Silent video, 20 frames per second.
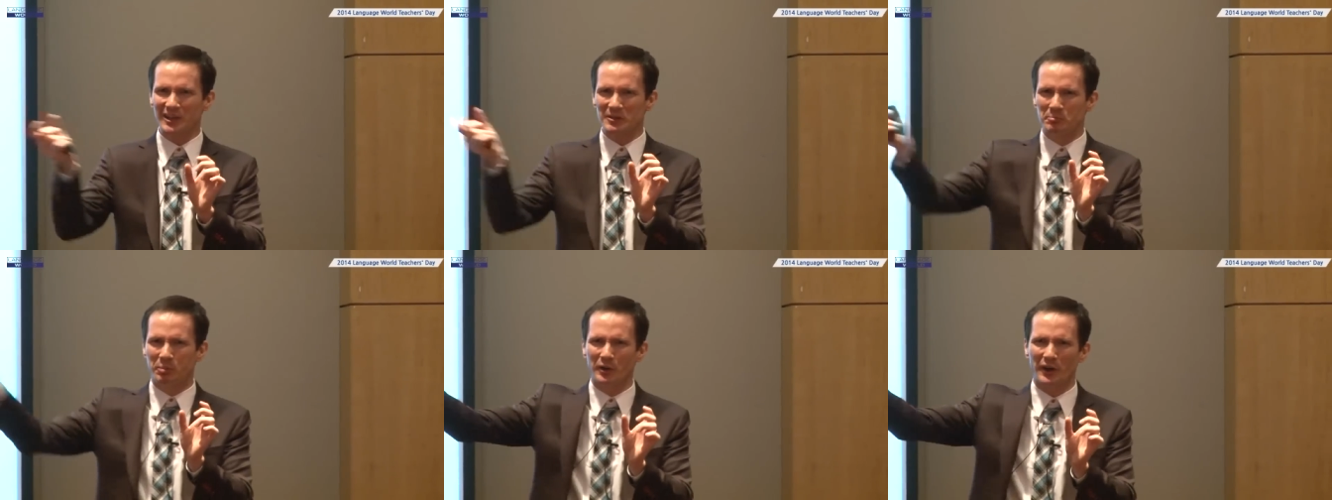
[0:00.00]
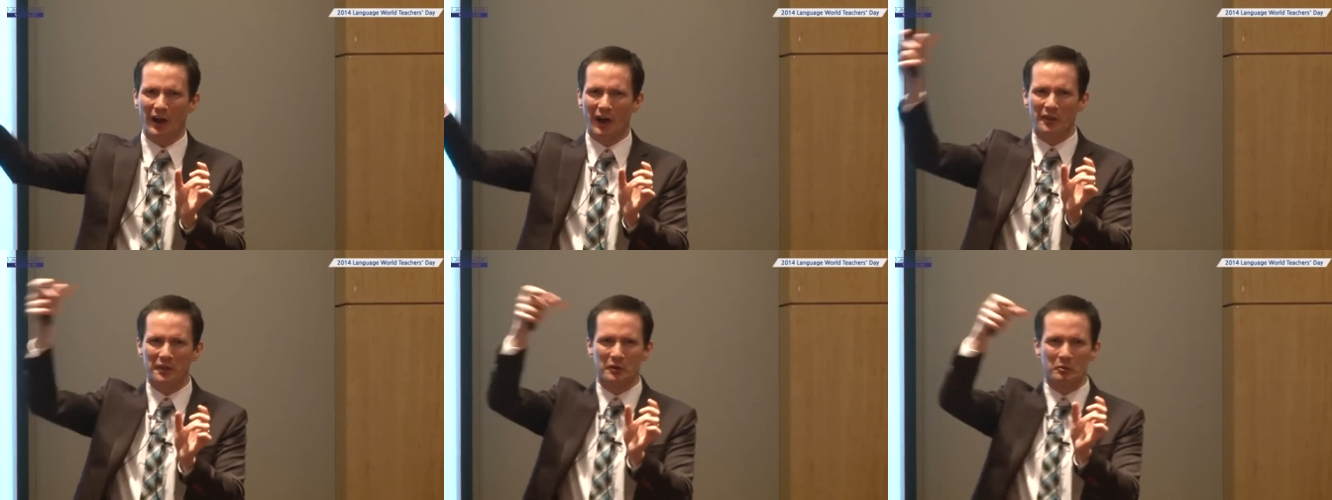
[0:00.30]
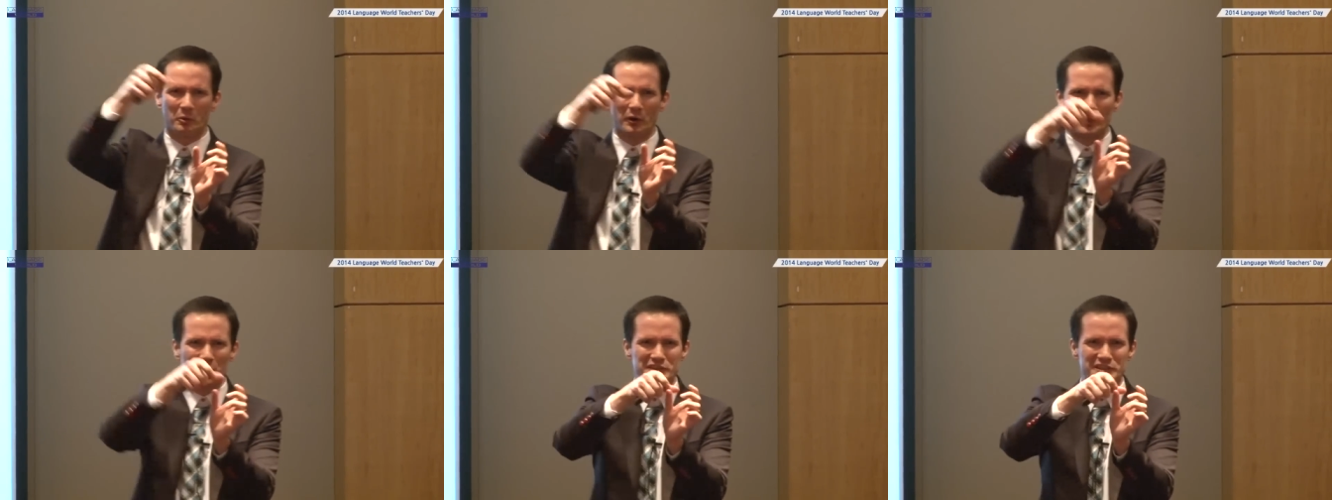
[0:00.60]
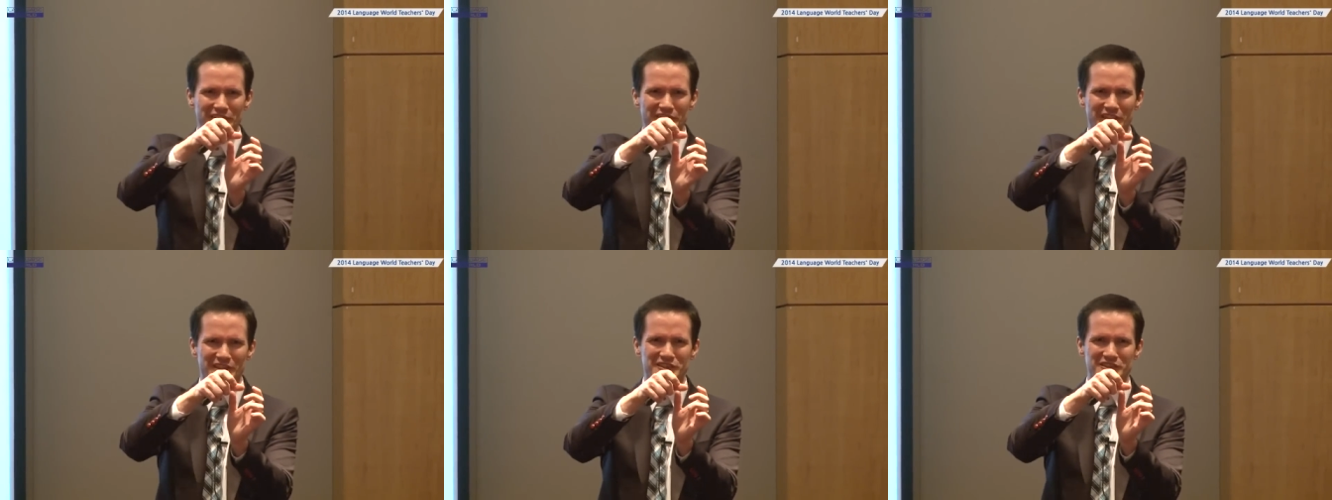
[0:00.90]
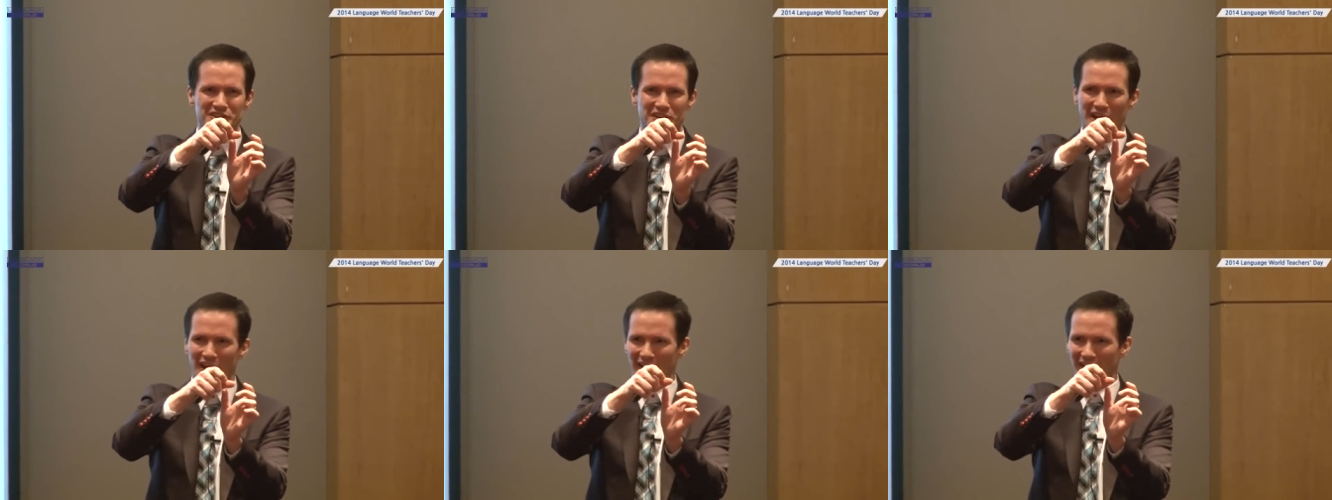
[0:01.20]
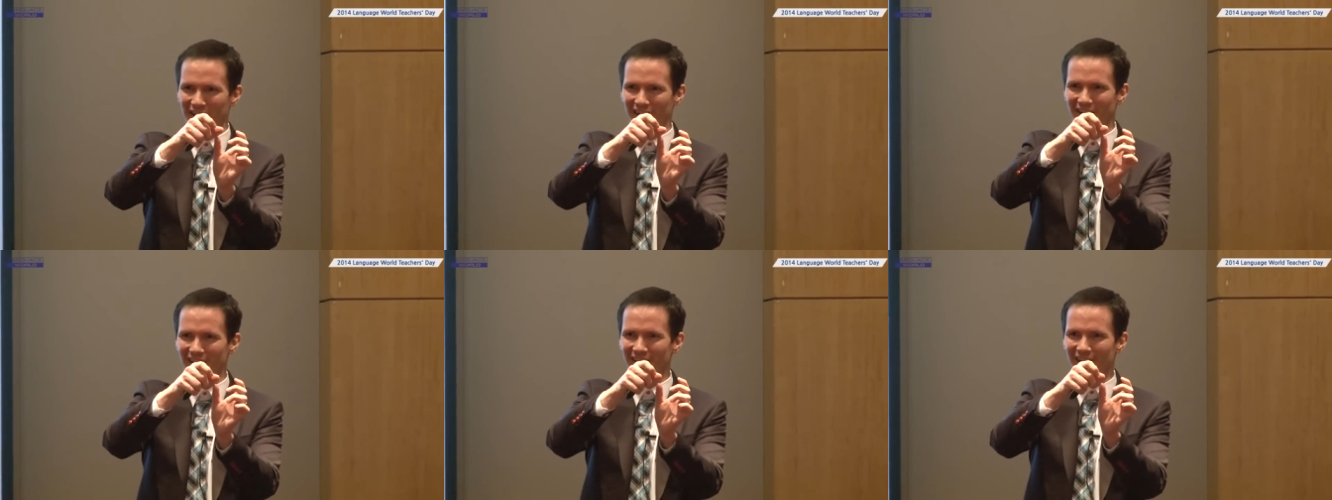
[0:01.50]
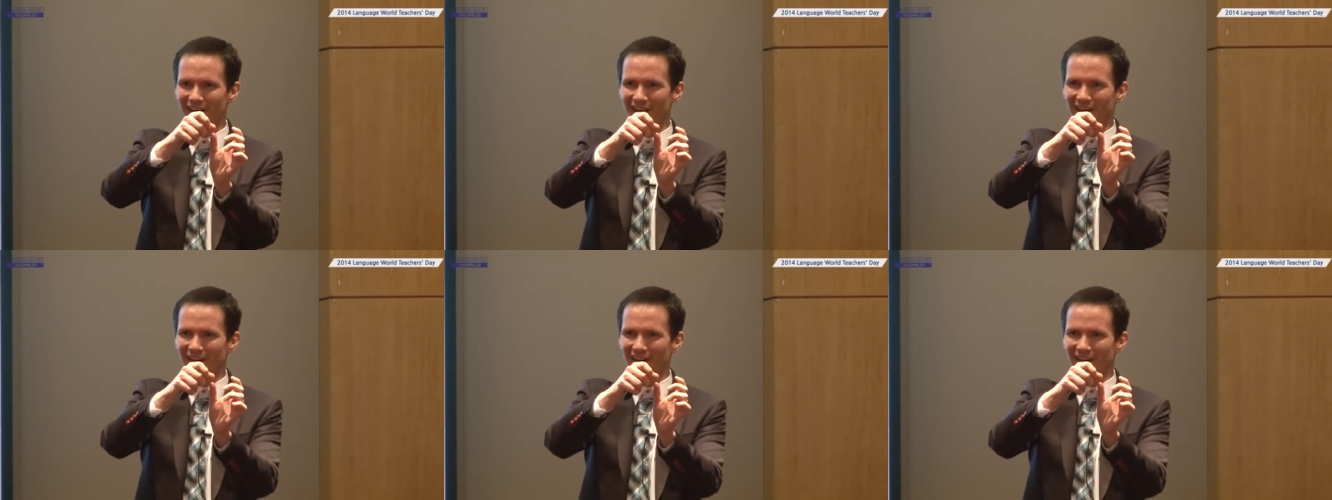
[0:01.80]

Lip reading: can put other words in this chunk.